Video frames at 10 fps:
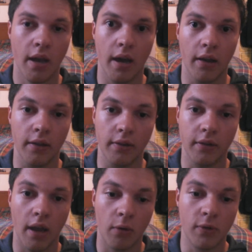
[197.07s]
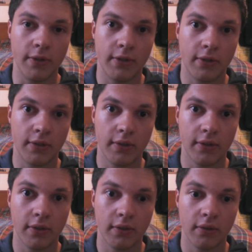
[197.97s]
Uh, I
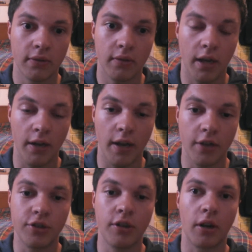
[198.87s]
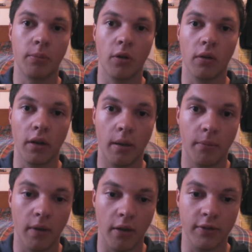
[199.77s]
was in an engineering
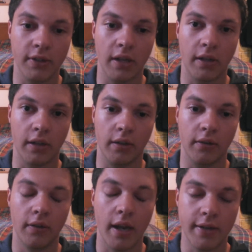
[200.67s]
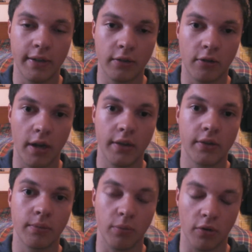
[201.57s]
program. I was taking eighteen
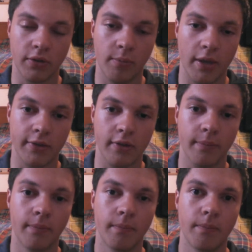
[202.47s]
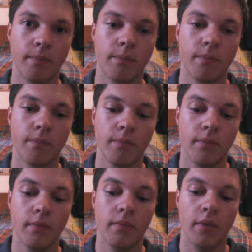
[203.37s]
credits per semester,
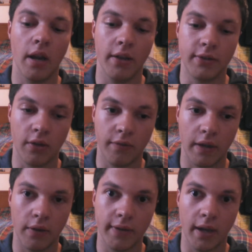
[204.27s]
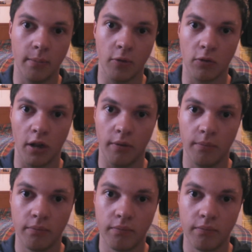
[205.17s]
and I still found time to run.